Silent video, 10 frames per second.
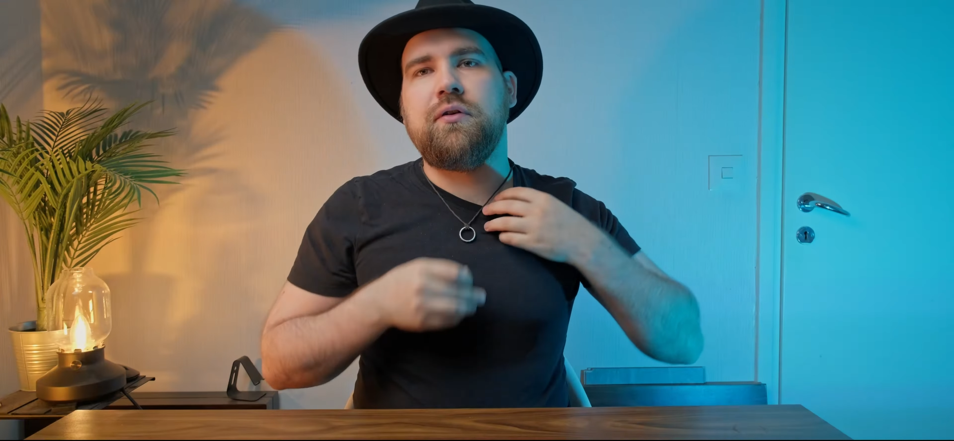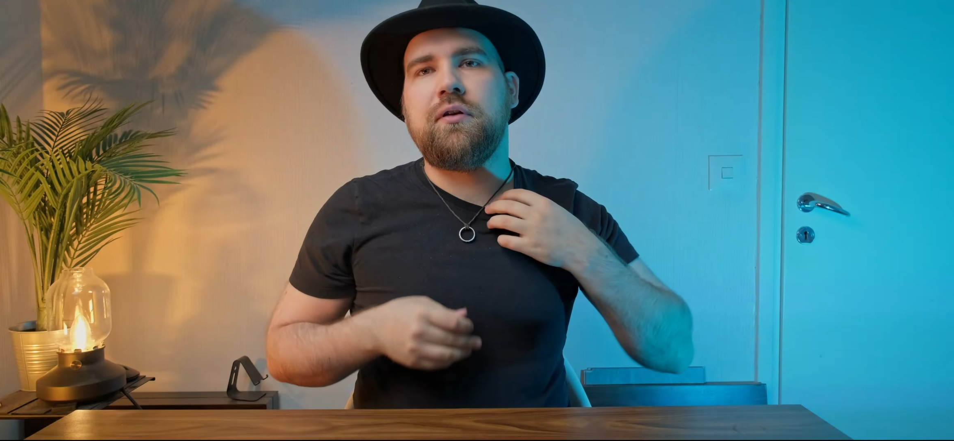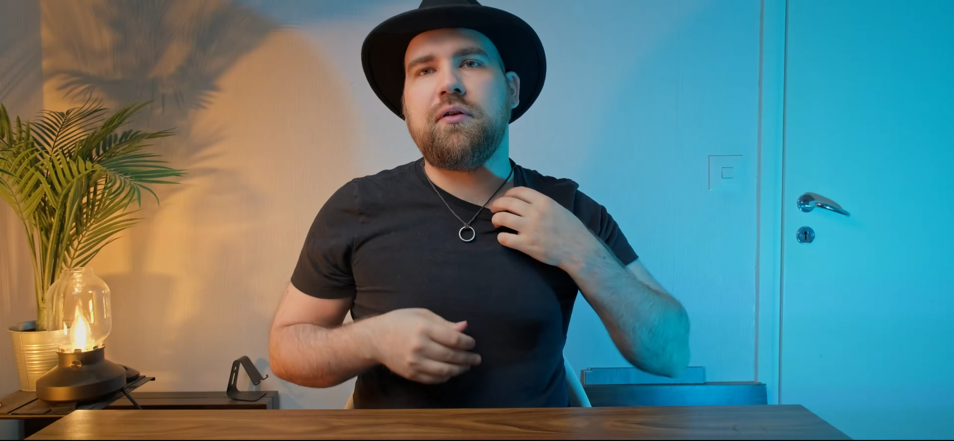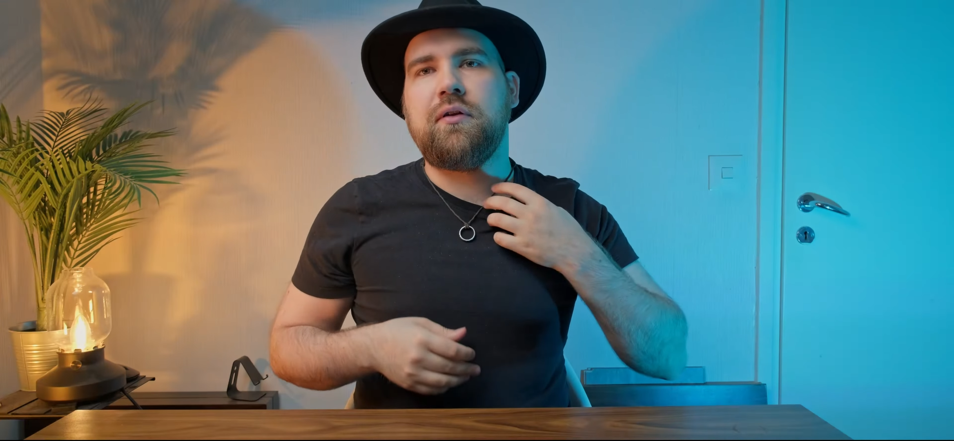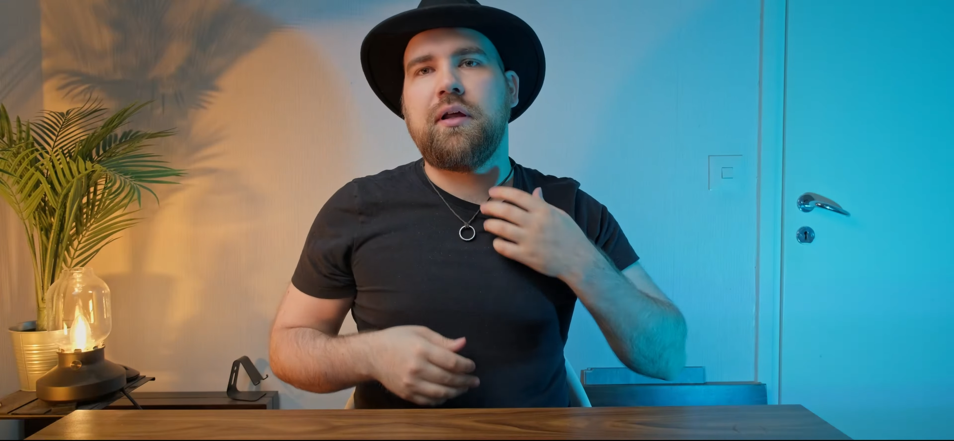
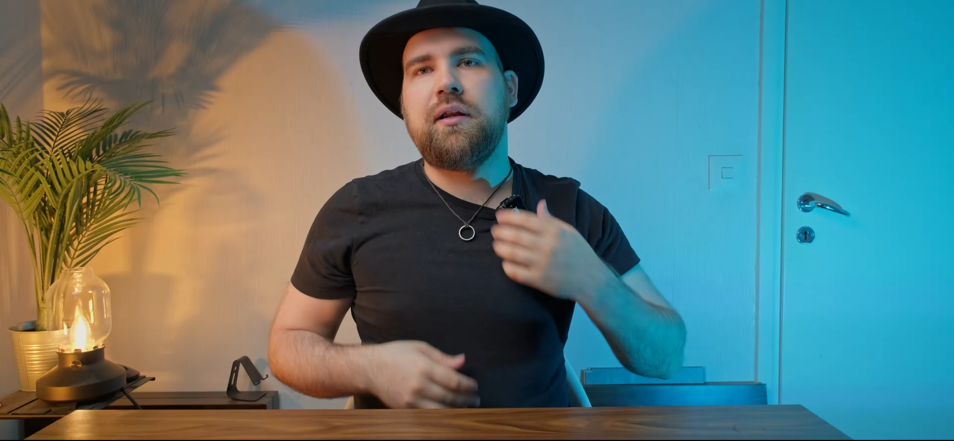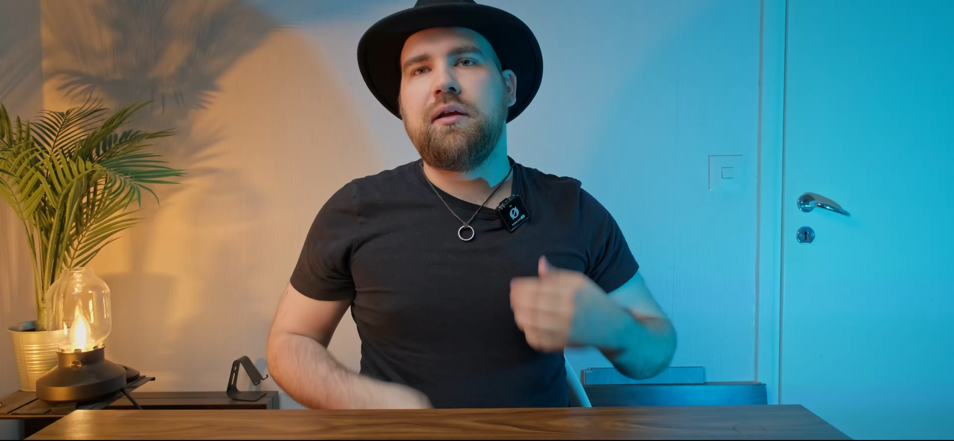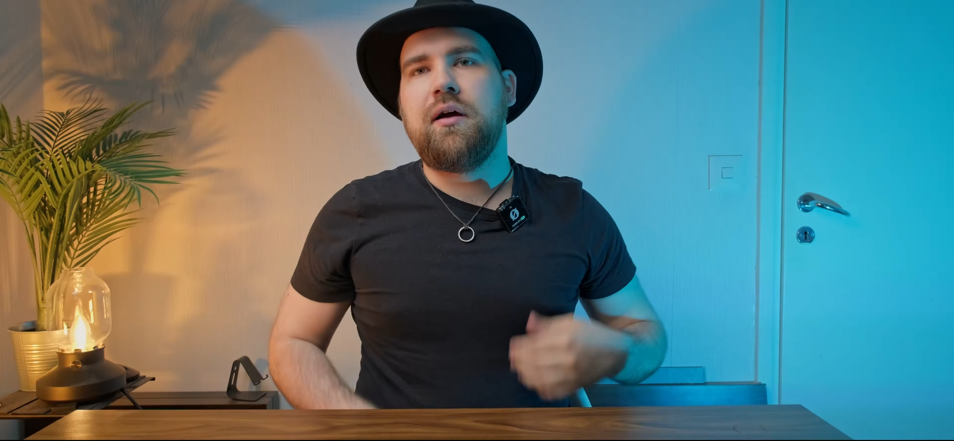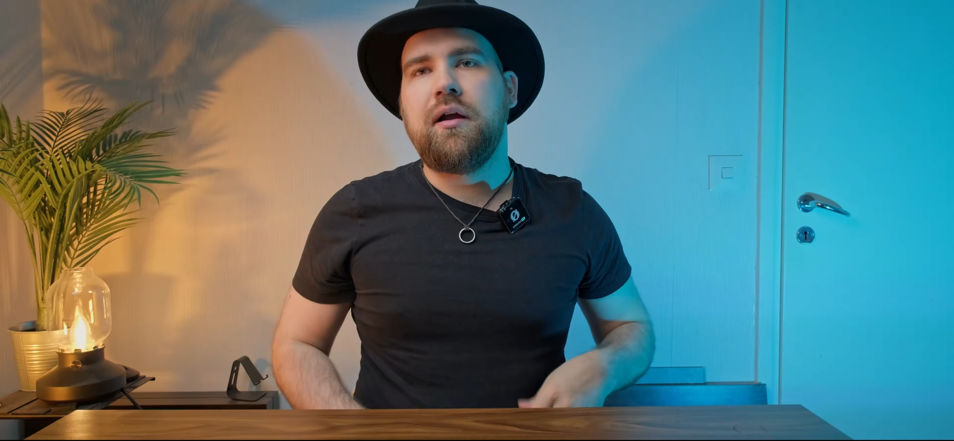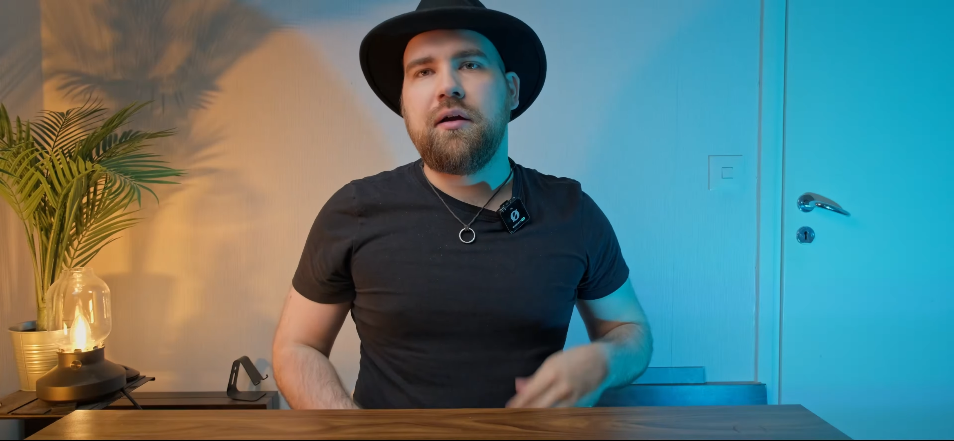it slightly
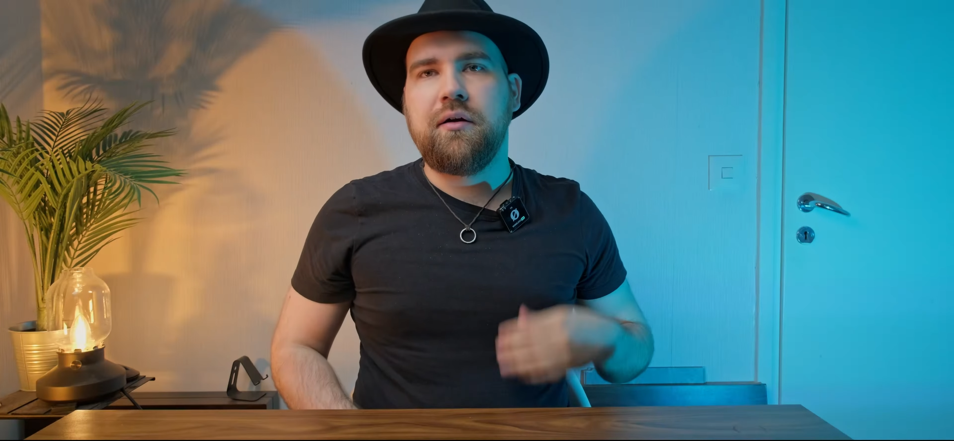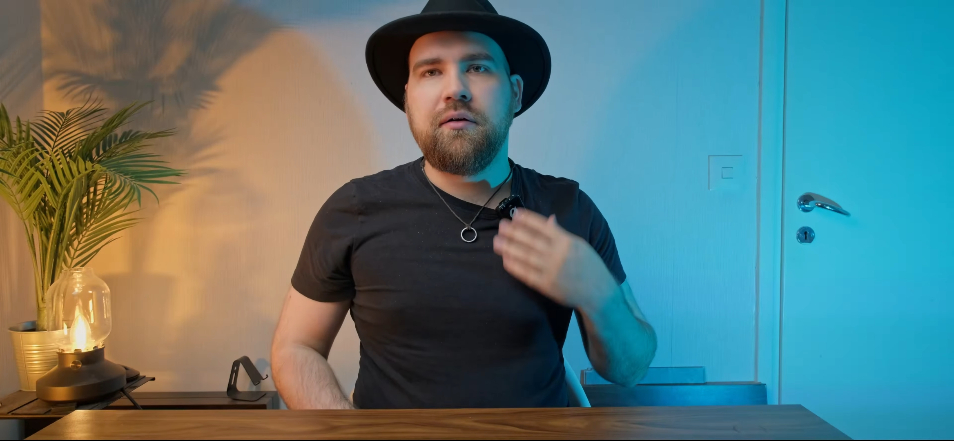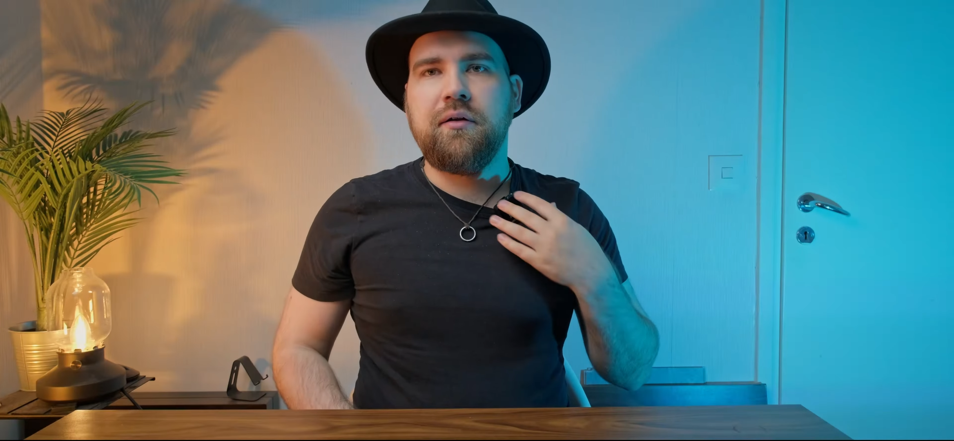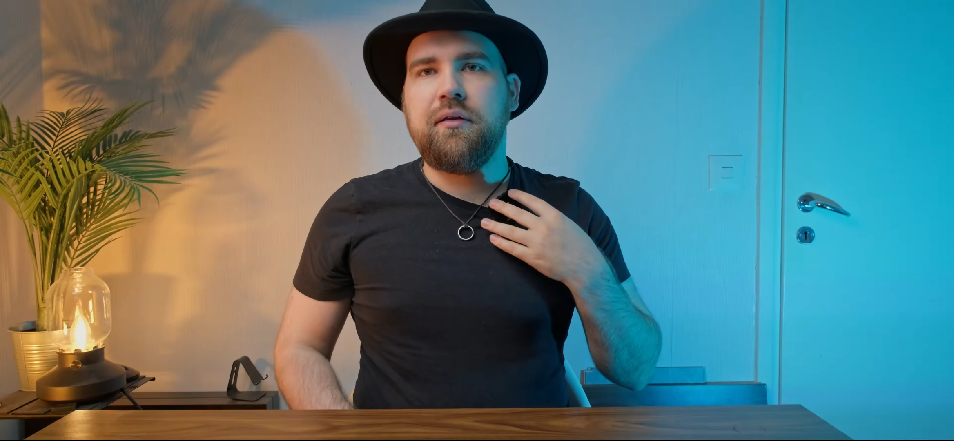higher,